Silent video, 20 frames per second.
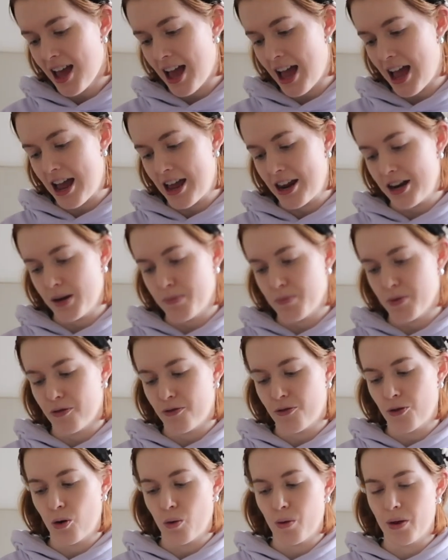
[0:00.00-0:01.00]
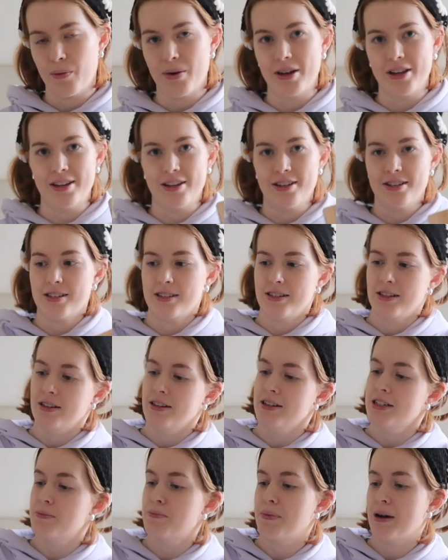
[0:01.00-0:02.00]
and Before We Were
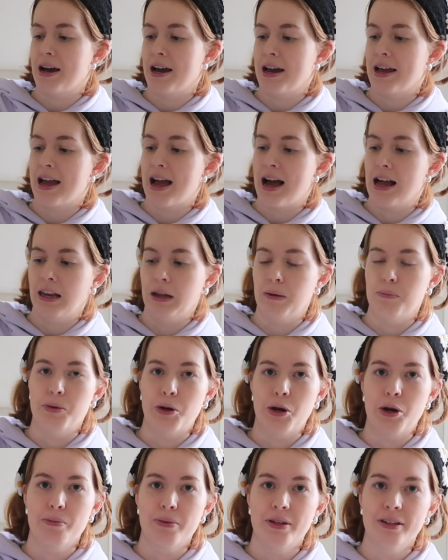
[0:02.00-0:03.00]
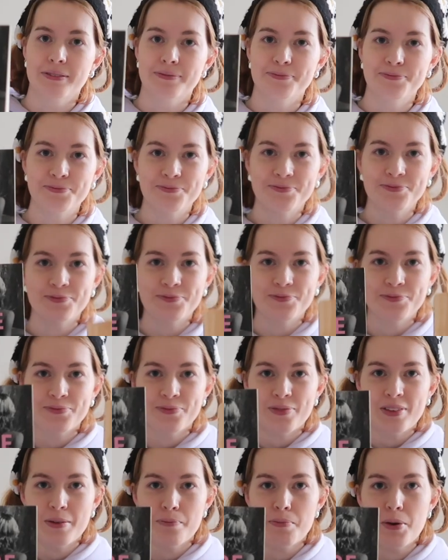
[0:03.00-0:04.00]
Innocent by Ella Berman.
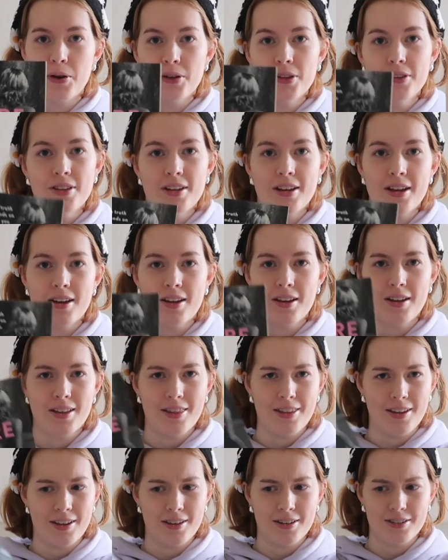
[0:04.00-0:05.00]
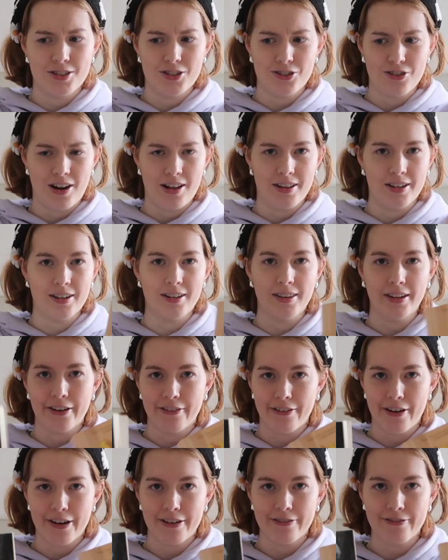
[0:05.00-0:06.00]
Both, I think, Australian
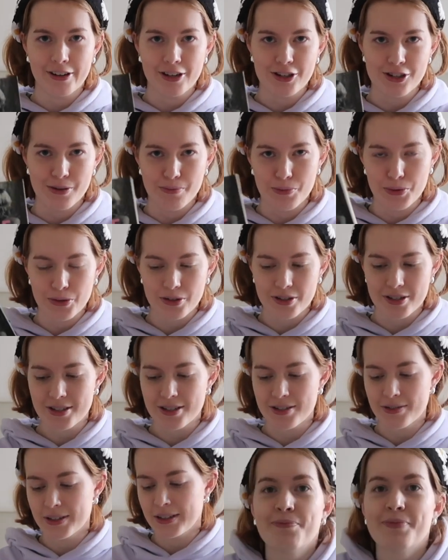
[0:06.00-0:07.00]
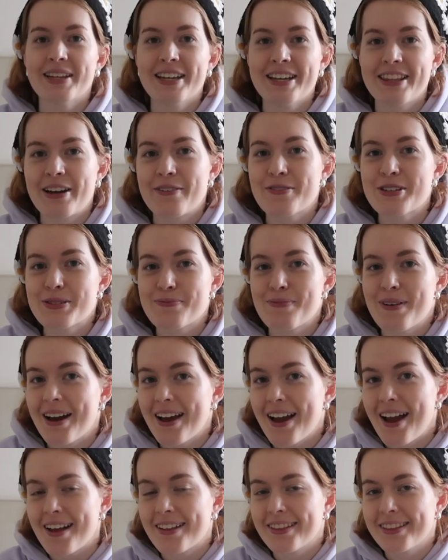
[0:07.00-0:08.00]
literary fiction books. But yeah, that was
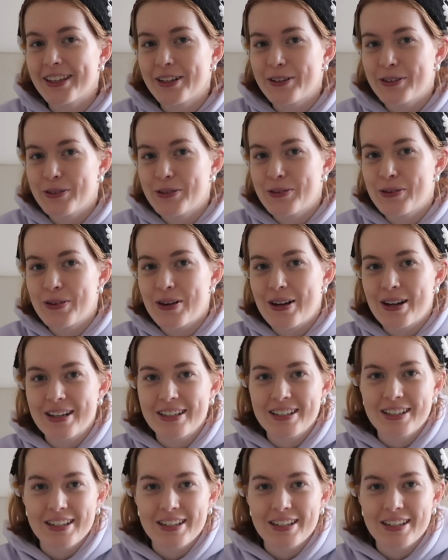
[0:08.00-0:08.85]
my little